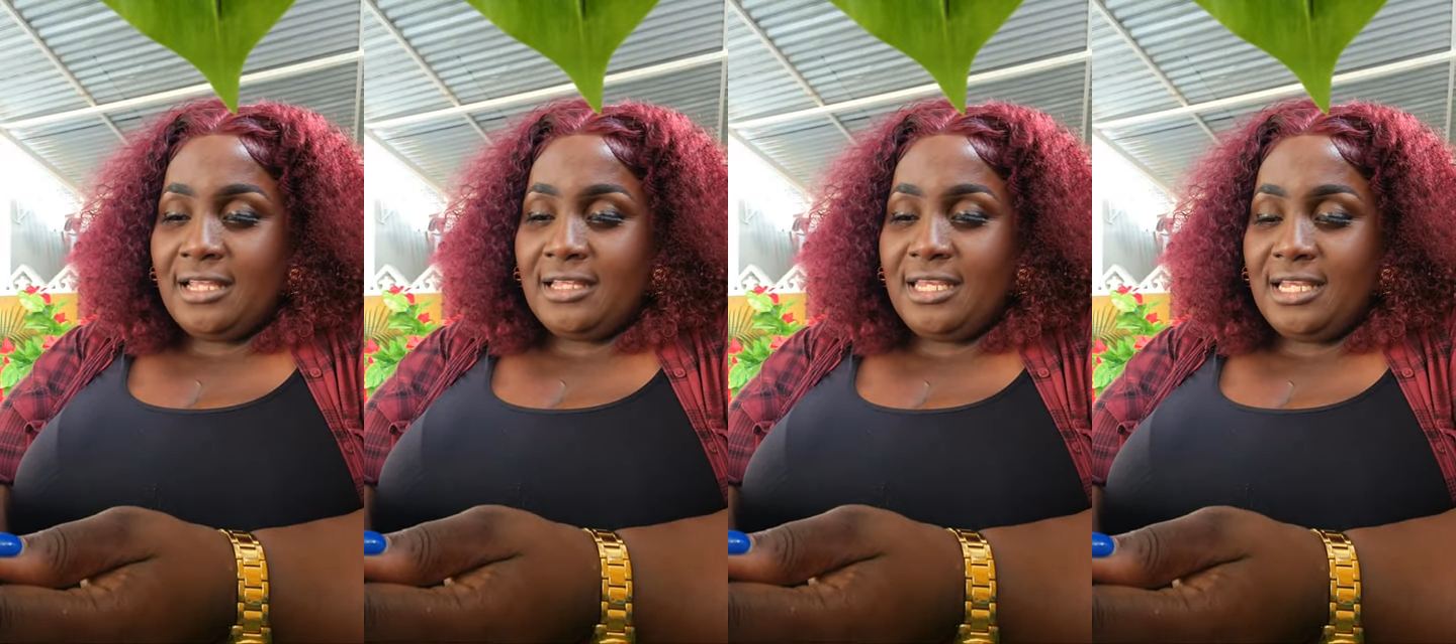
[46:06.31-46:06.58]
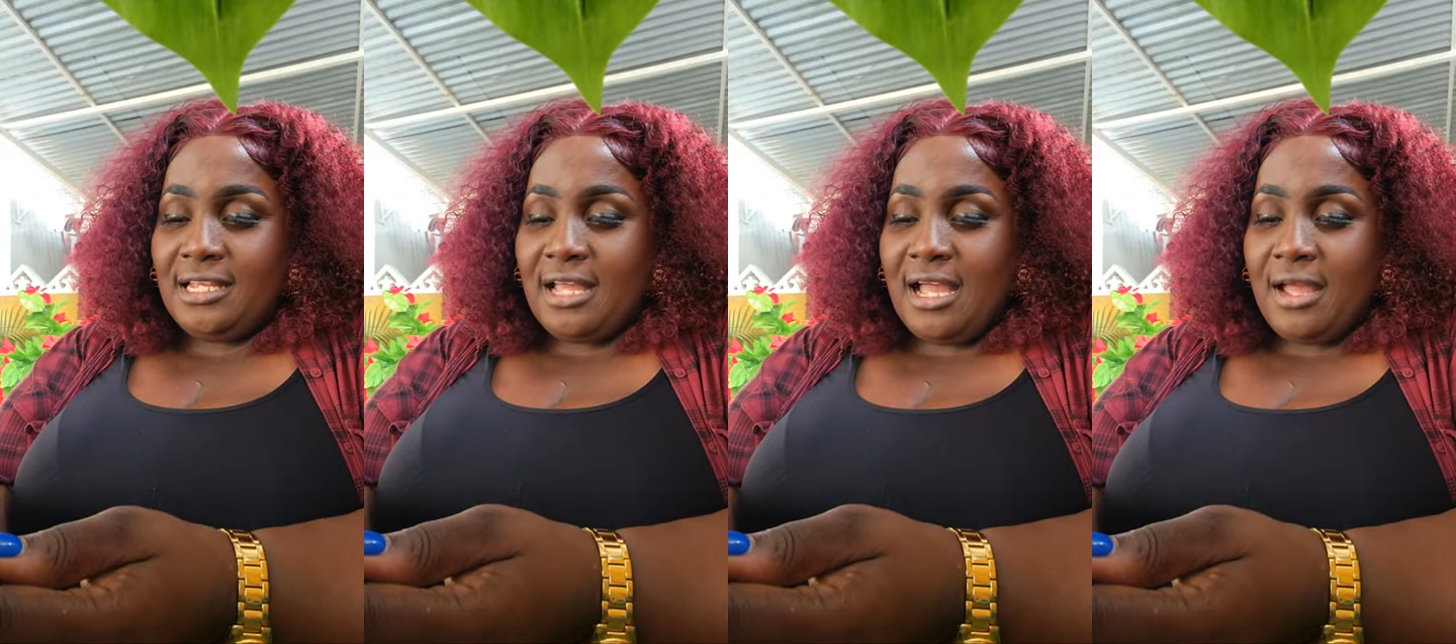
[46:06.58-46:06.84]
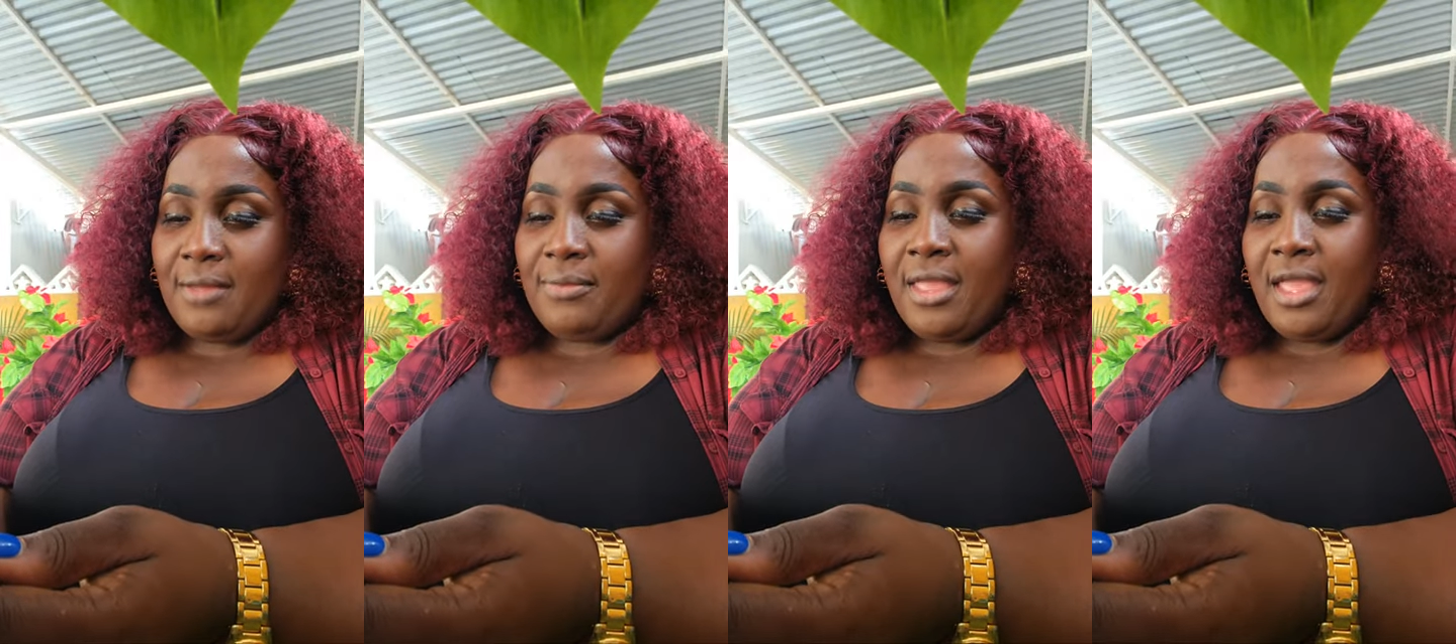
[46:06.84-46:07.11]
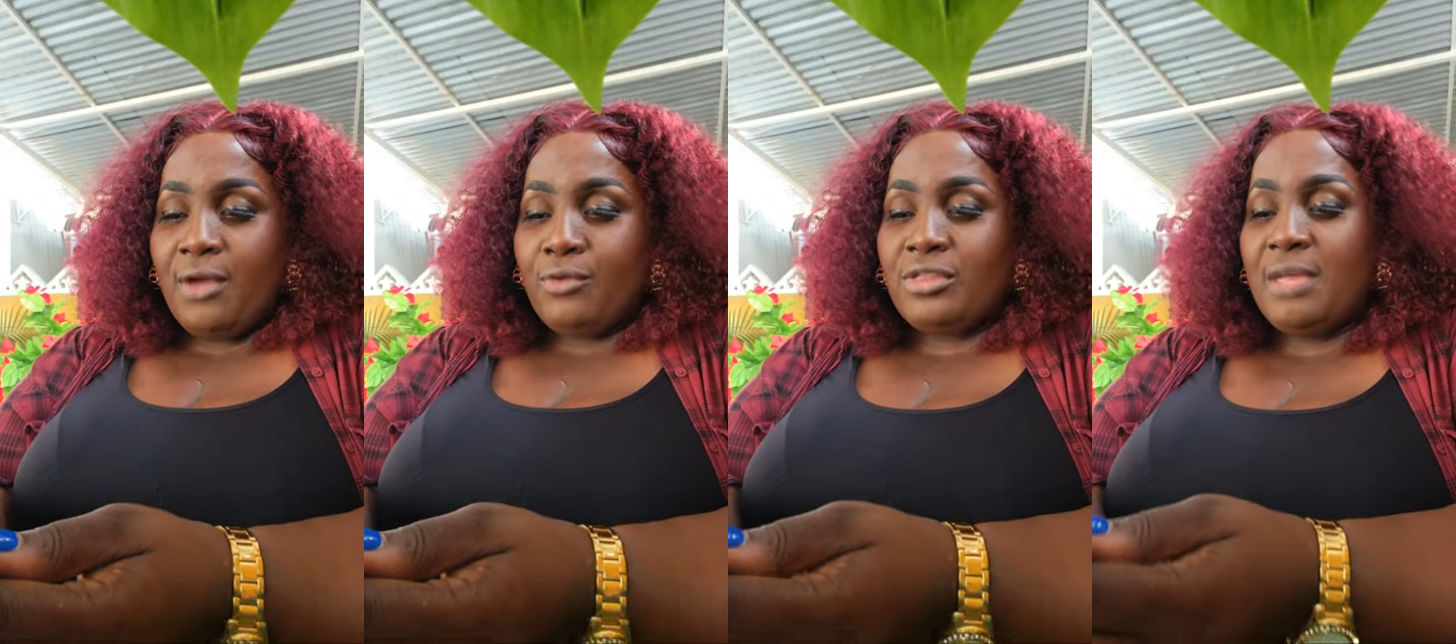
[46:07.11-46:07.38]
Me,
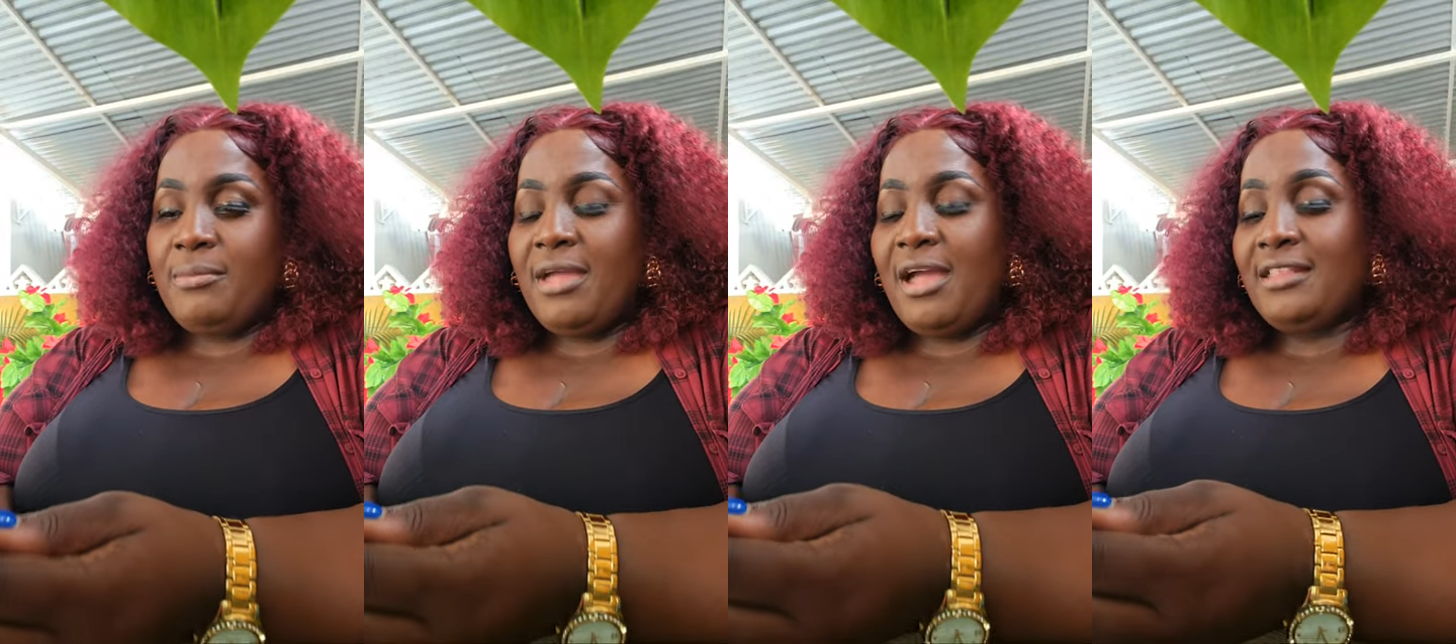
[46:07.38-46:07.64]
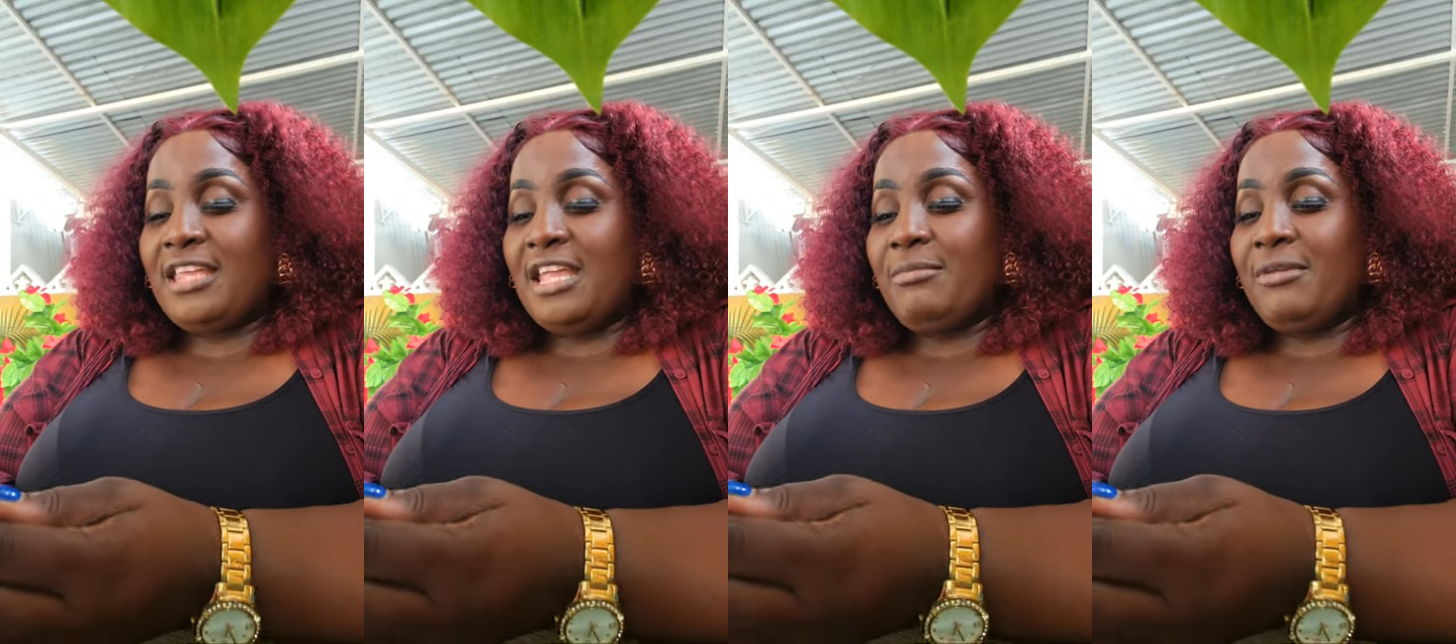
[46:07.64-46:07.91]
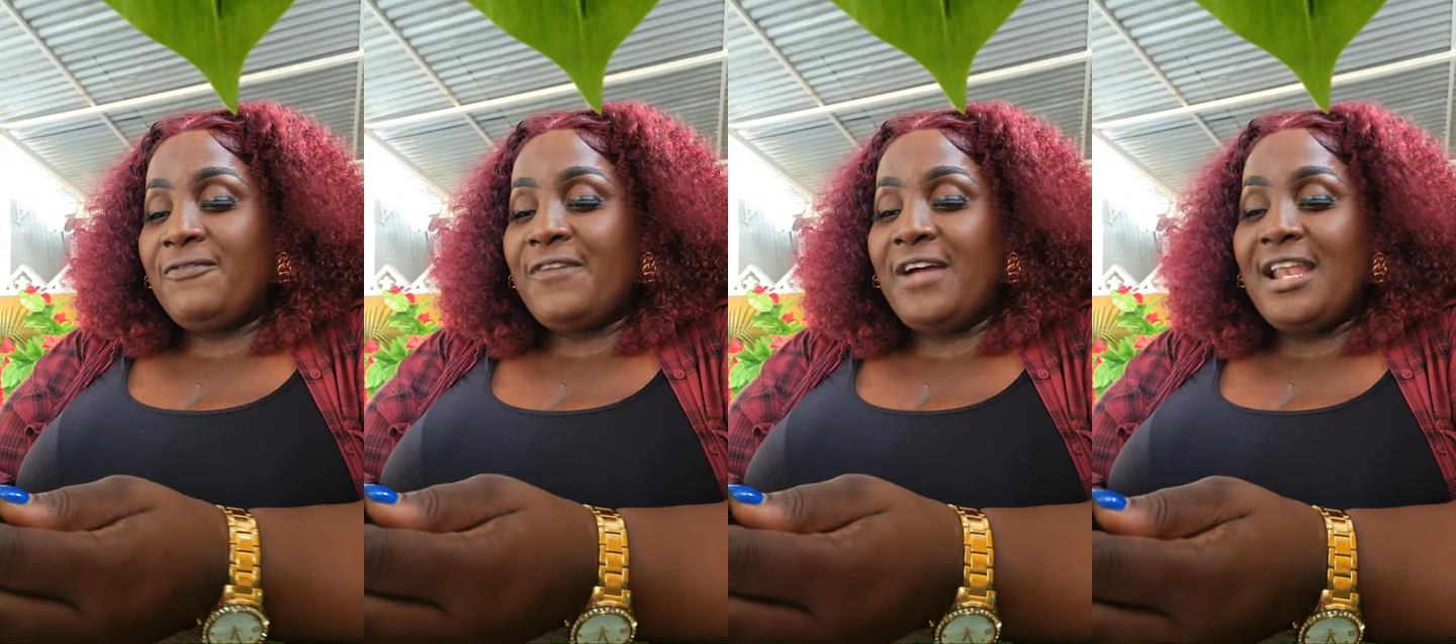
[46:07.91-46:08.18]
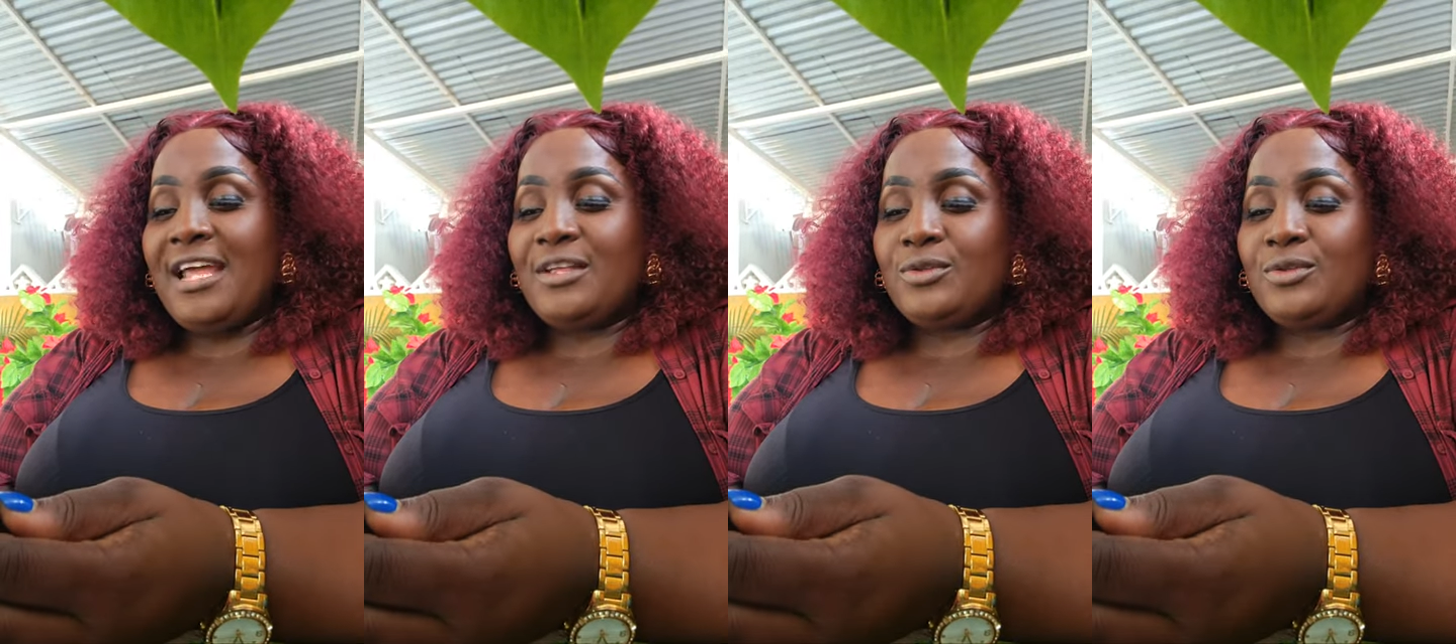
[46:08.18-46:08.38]
then, me, then me follow.